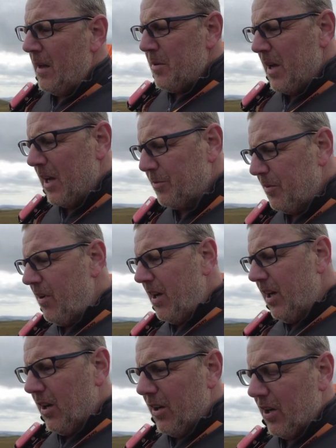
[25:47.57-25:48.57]
But yeah, it's been
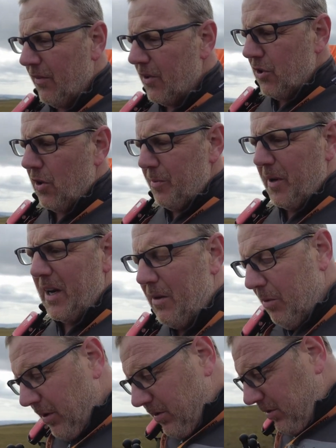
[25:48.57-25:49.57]
really good. I've enjoyed being
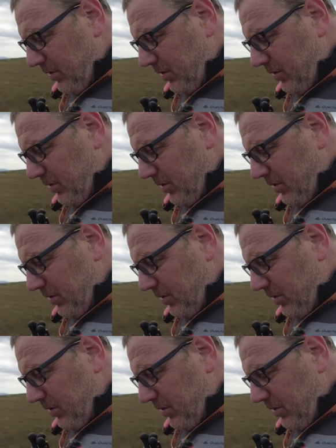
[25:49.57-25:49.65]
out with